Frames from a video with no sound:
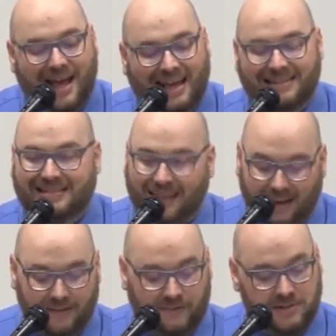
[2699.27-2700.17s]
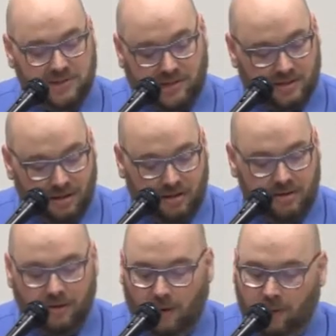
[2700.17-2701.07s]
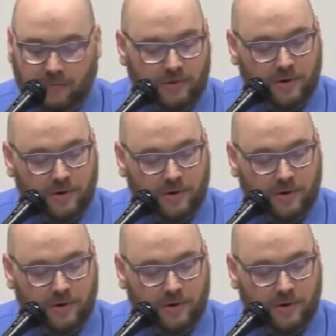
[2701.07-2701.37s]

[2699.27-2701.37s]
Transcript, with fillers: and Typhon's song over